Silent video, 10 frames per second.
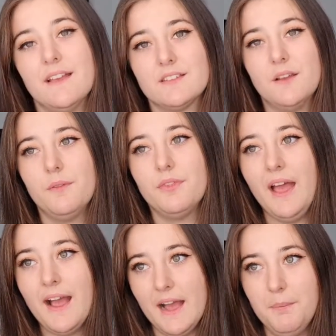so
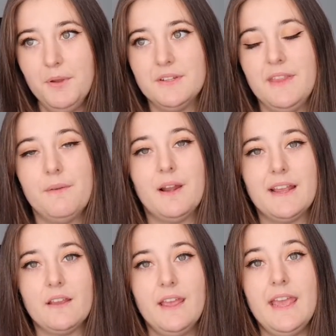that happened, and they were
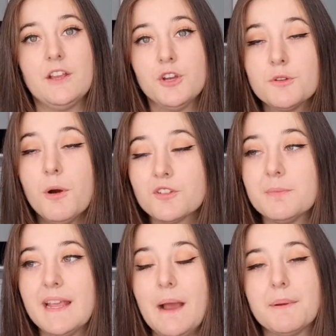like, it could
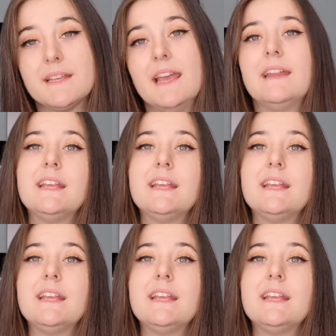possibly happen again.